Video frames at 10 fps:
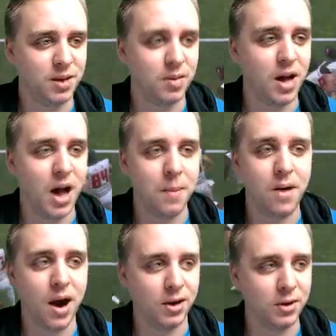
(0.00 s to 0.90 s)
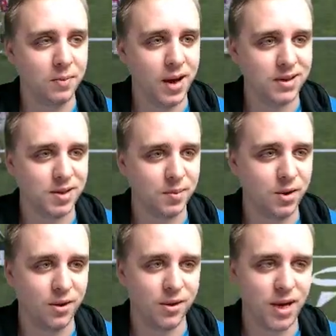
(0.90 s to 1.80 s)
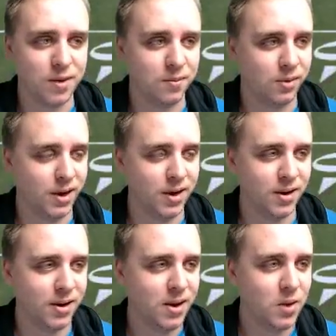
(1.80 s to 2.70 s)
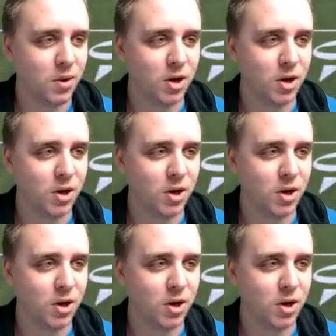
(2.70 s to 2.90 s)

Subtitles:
team, I'm not a good basketball game player.